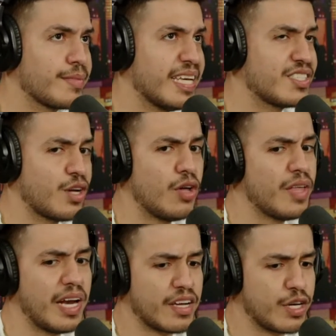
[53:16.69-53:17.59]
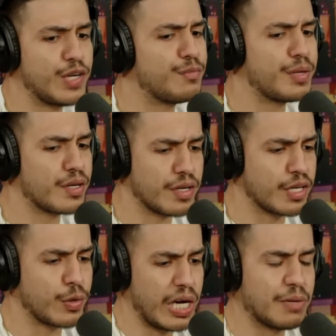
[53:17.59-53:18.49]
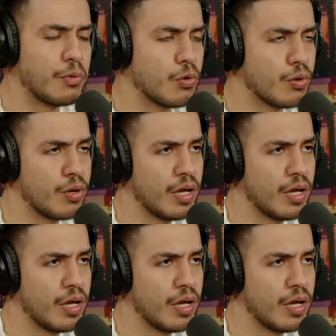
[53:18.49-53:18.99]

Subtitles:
They saw that I could have been incredible,